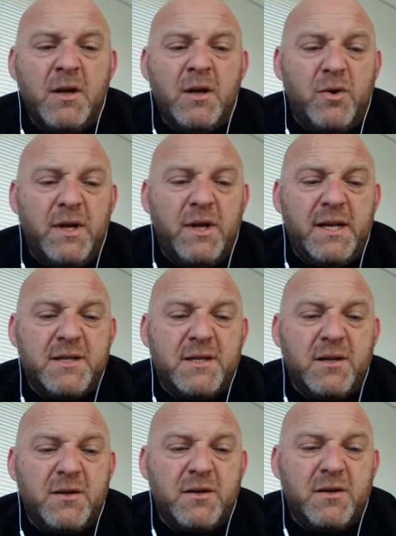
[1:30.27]
all you need
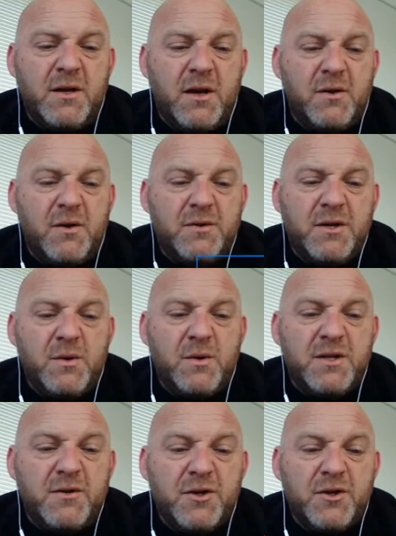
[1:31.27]
to go to is
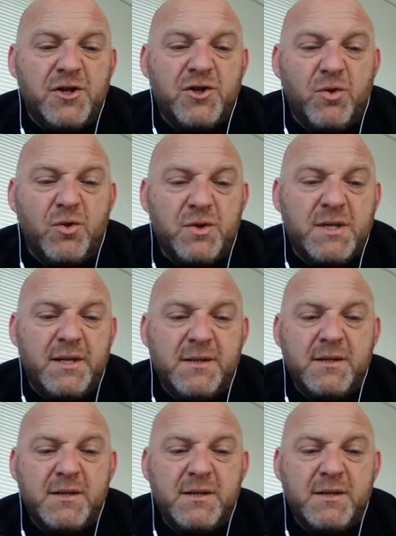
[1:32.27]
in the sources